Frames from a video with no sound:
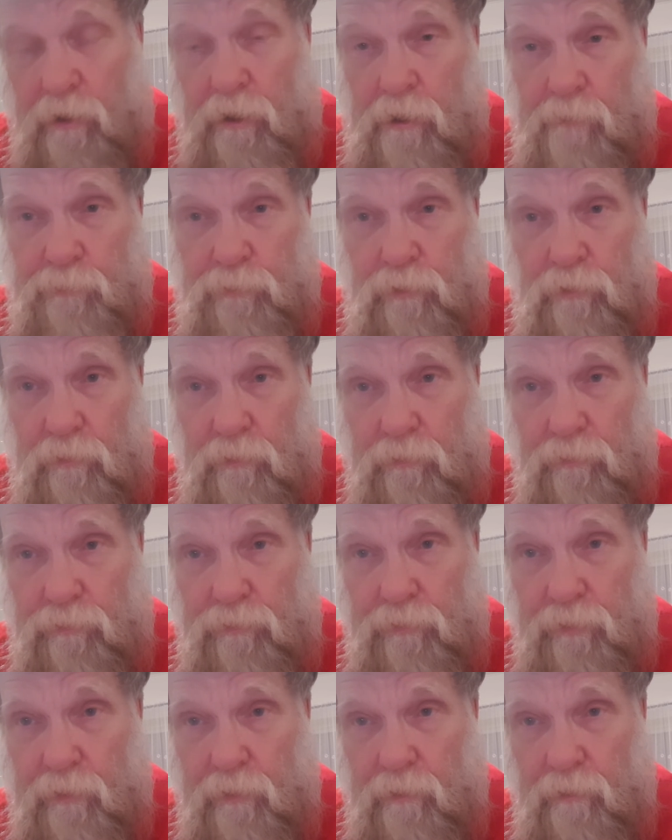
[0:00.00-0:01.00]
April,
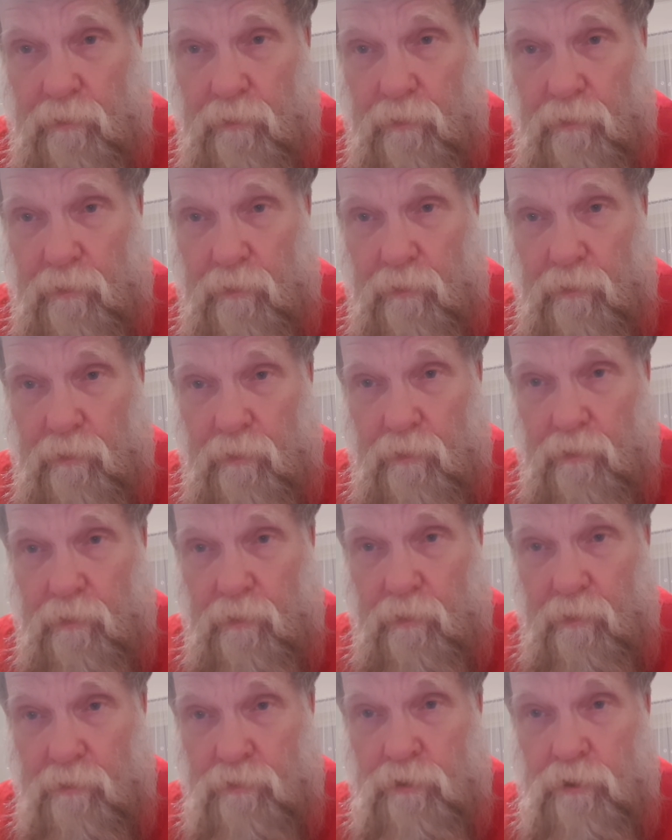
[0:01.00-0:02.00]

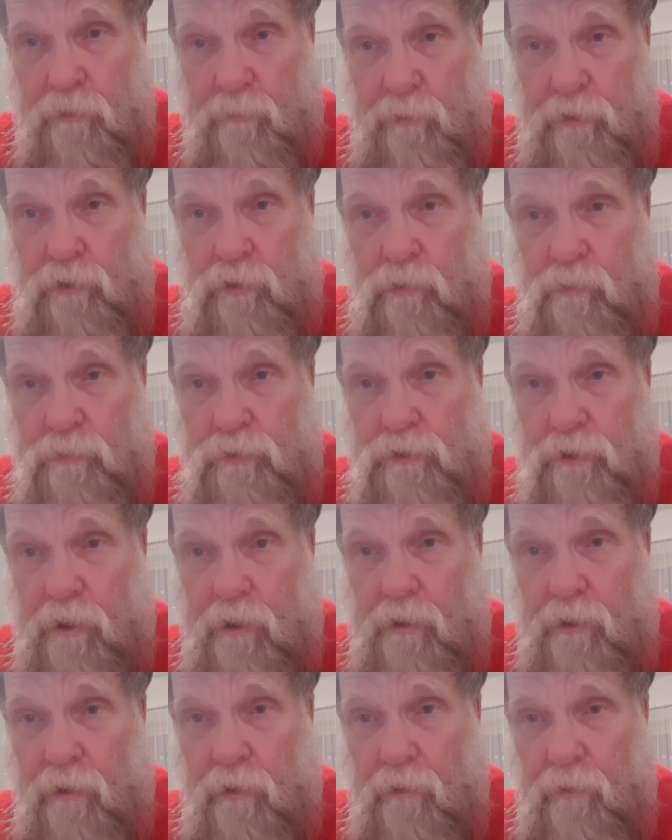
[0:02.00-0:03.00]
it's going to be
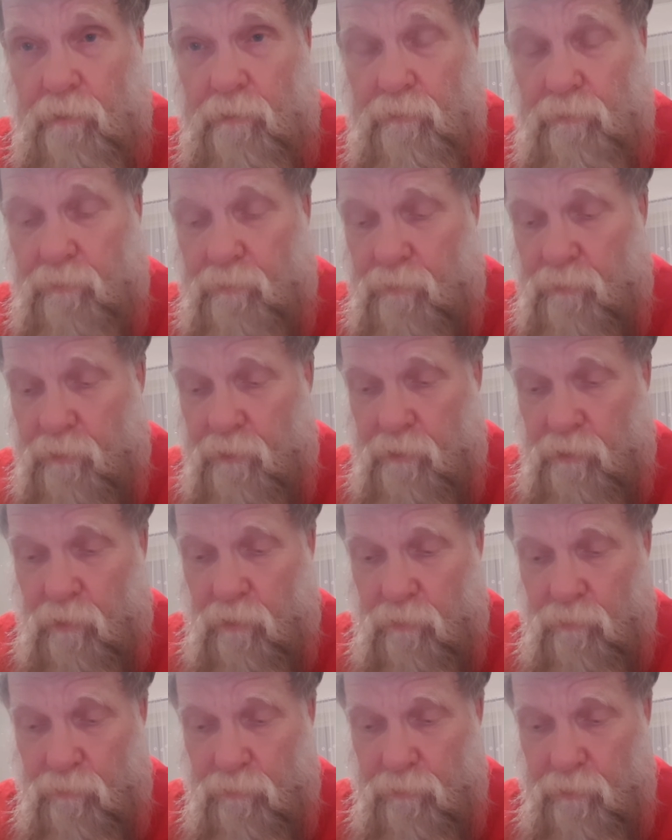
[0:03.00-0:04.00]
doomsday.
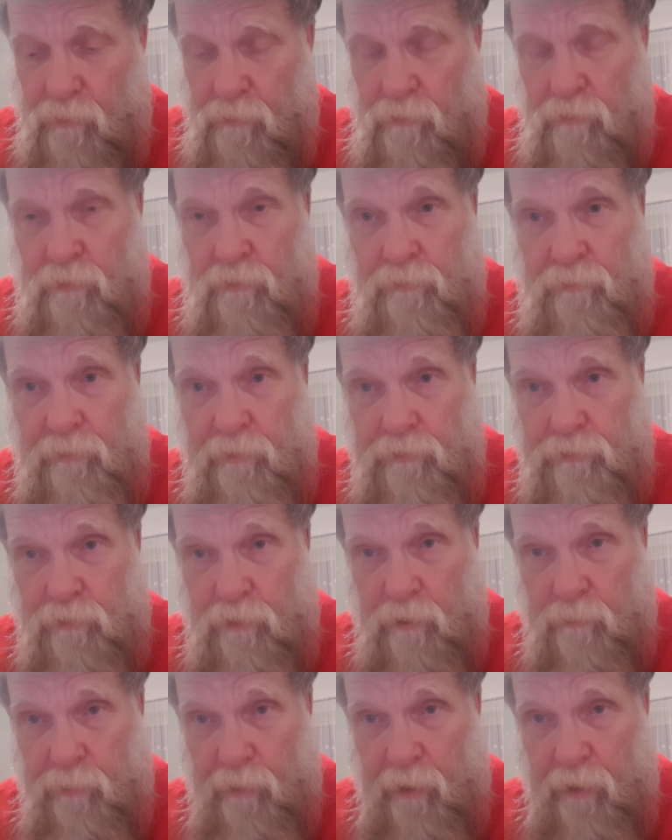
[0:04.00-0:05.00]
It's
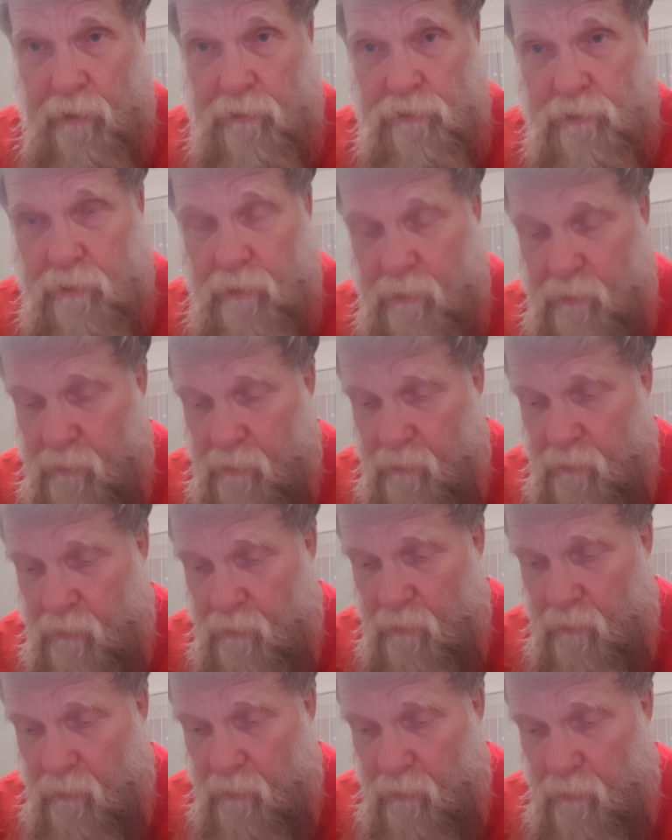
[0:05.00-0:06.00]
going to pass
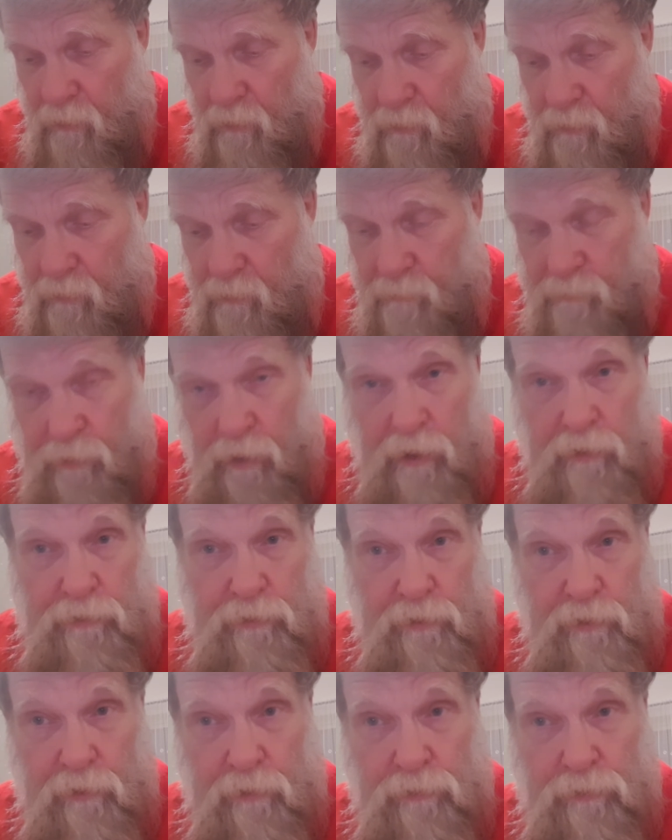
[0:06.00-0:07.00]
by
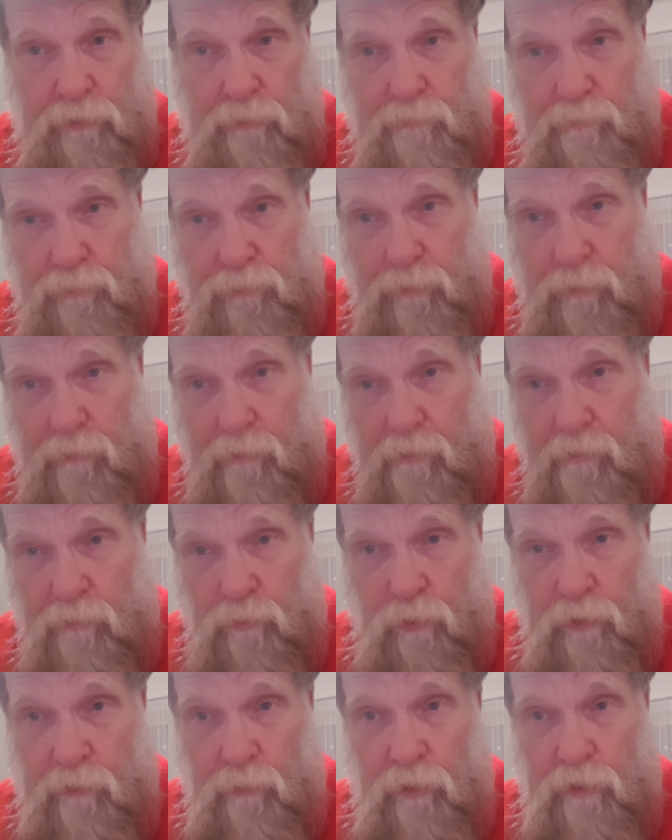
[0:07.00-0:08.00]
the Earth
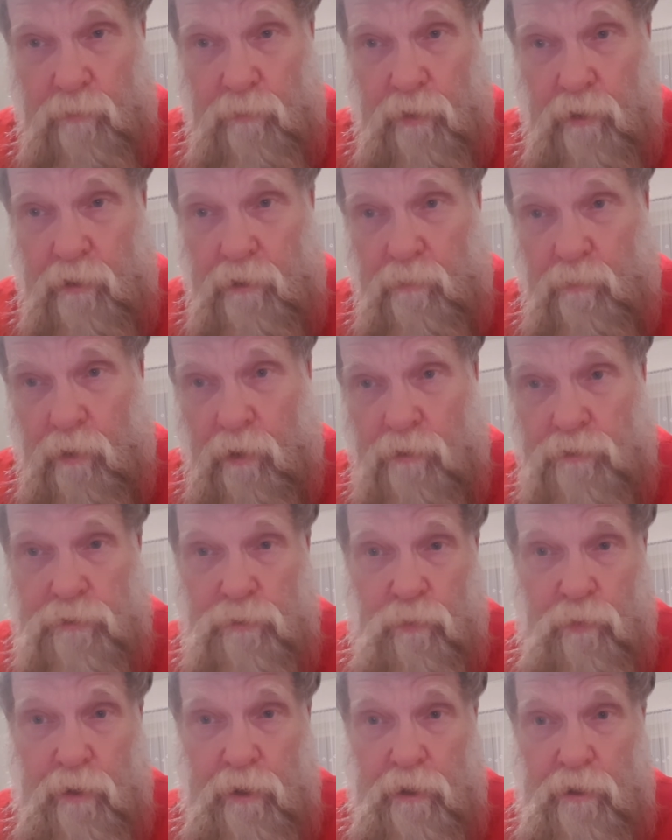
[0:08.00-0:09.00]
21 million
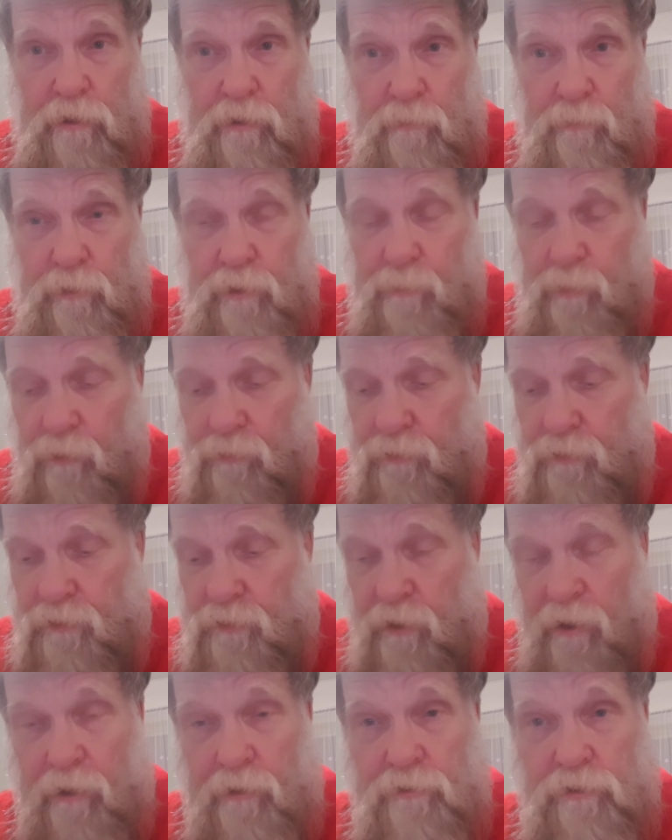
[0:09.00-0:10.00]
miles away. It'd be about the
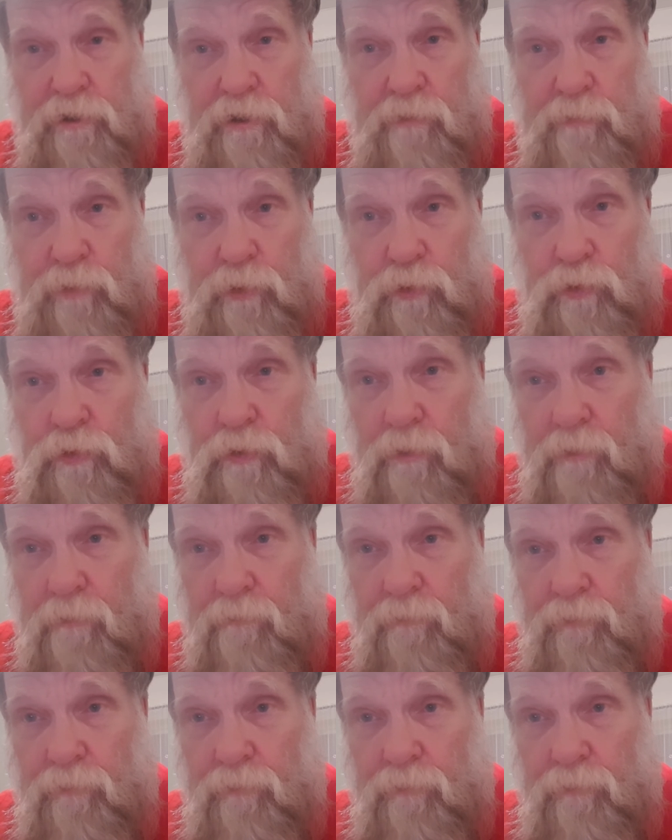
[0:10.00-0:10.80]
size of the moon.